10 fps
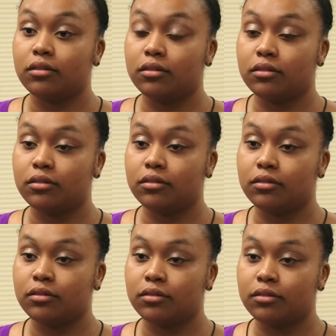Right.
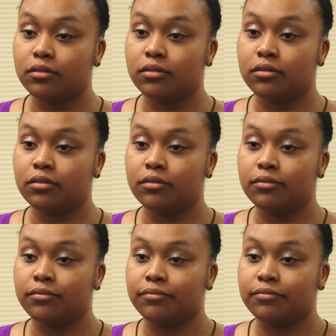I'm
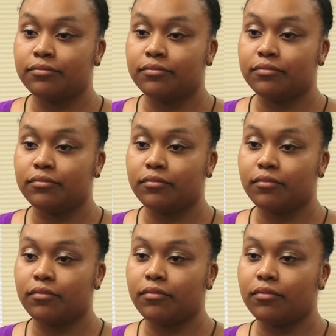sure that was really
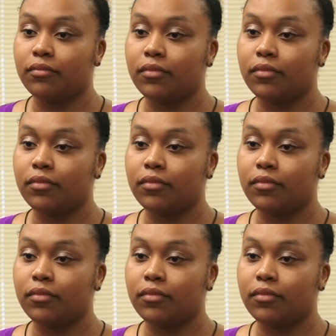rewarding.